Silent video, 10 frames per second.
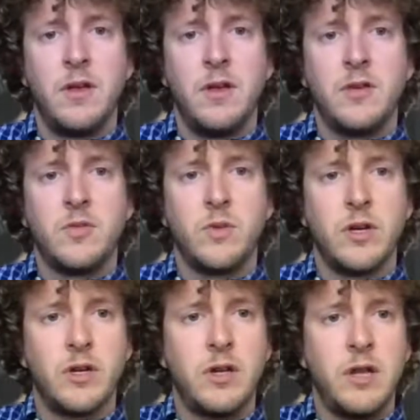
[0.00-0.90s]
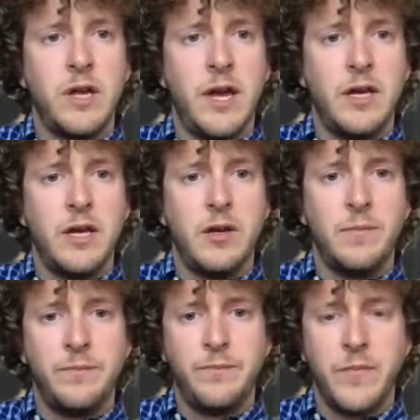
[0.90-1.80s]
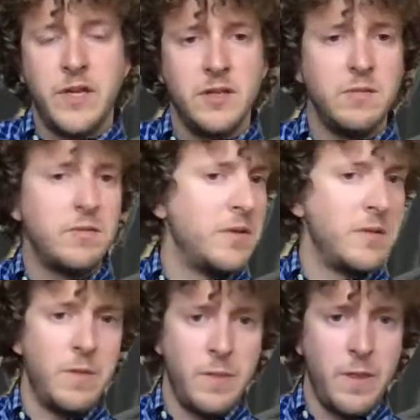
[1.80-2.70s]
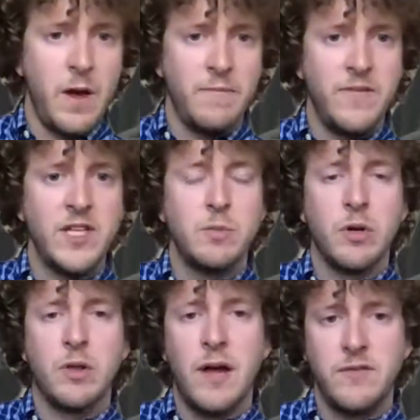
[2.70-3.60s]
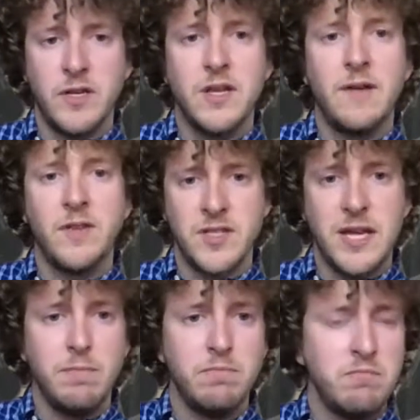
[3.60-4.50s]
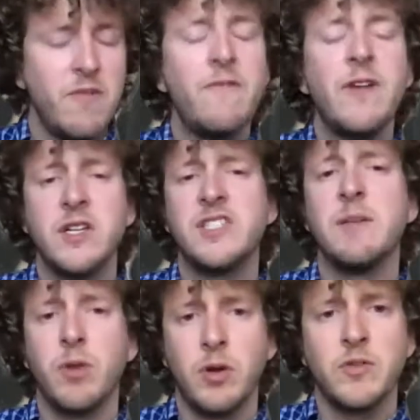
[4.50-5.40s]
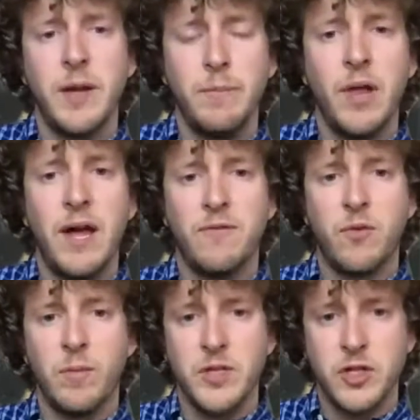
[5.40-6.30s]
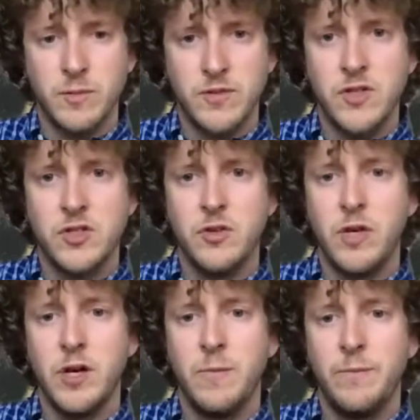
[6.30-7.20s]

So we're going to click out of here. And Facebook Live does have the same, a very similar type platform in terms of a studio.